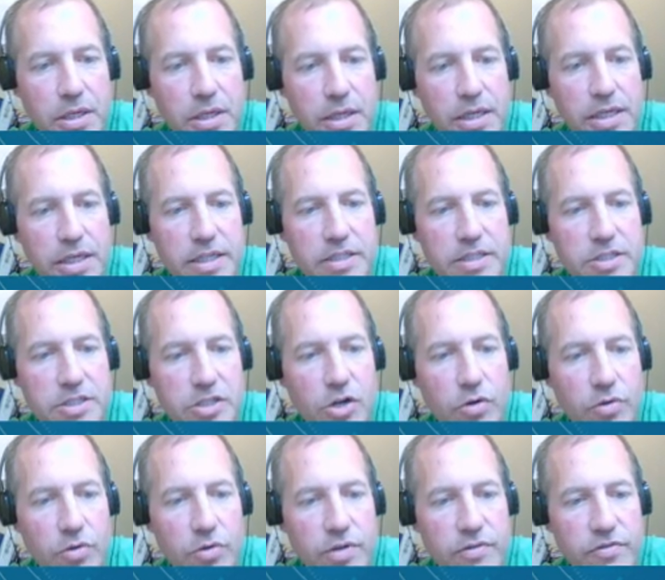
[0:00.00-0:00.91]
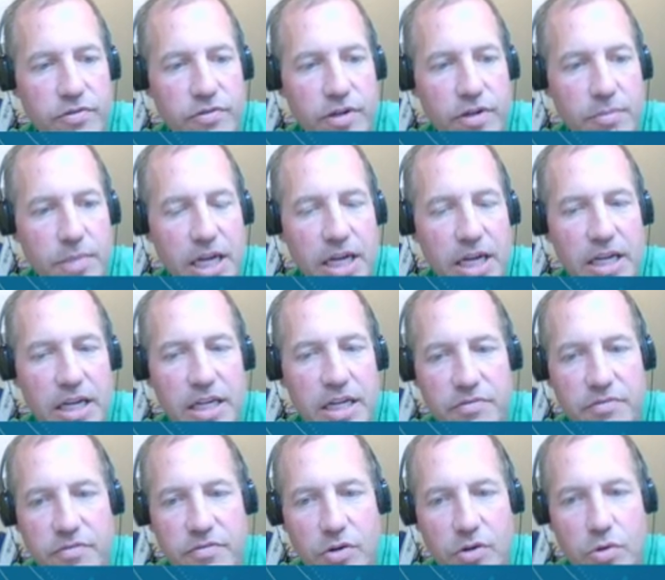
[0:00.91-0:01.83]
is going from
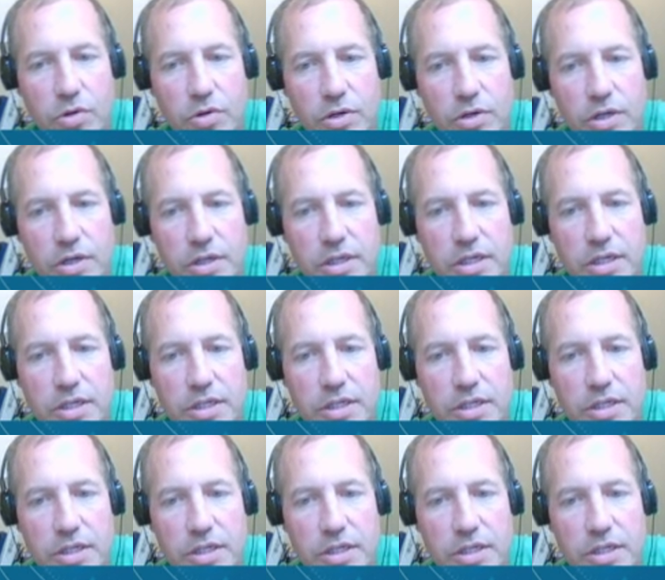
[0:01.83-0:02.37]
84